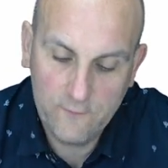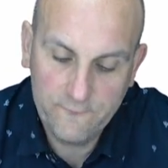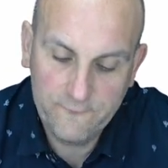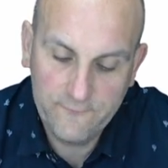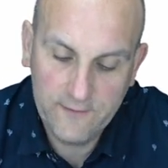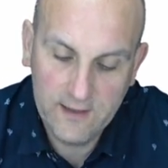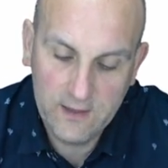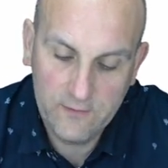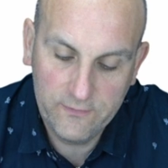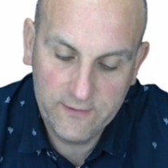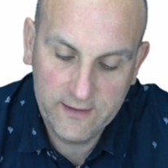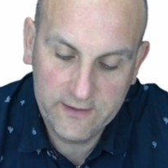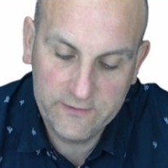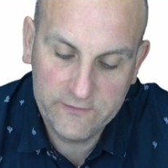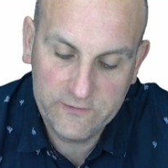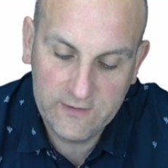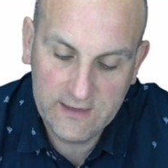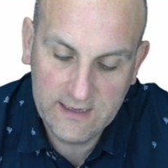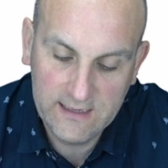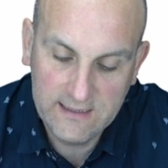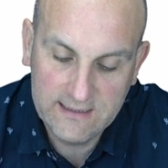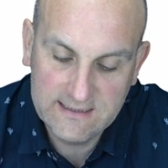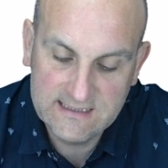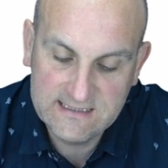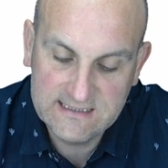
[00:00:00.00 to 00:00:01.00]
found this
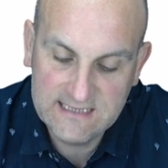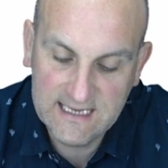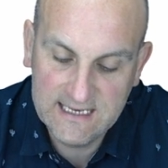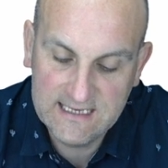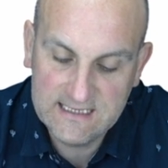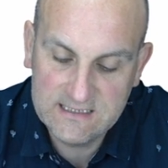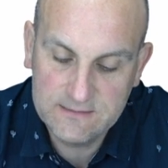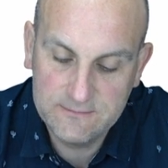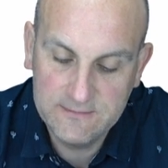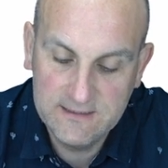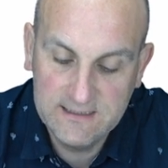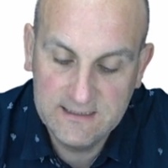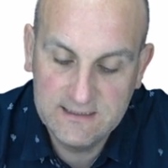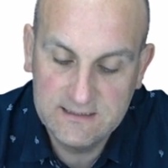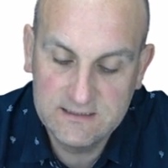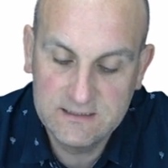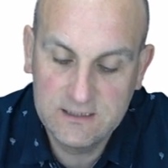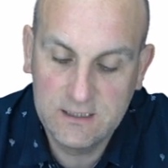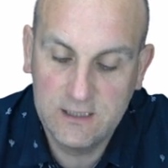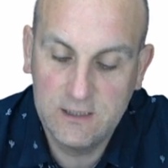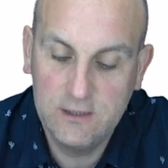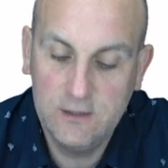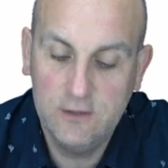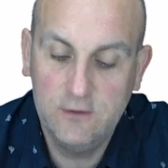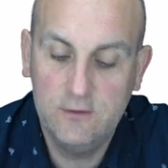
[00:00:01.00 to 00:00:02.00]
in centimeters
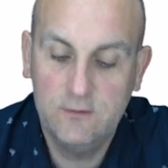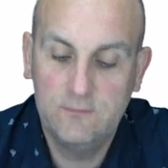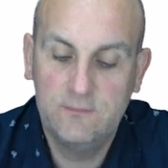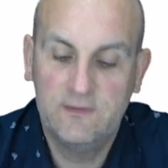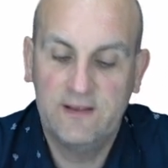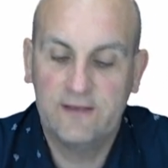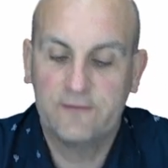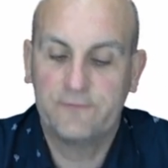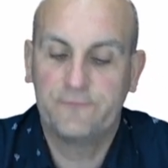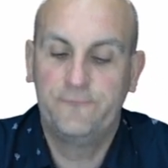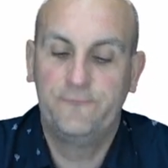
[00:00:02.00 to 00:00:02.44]
cubed, that's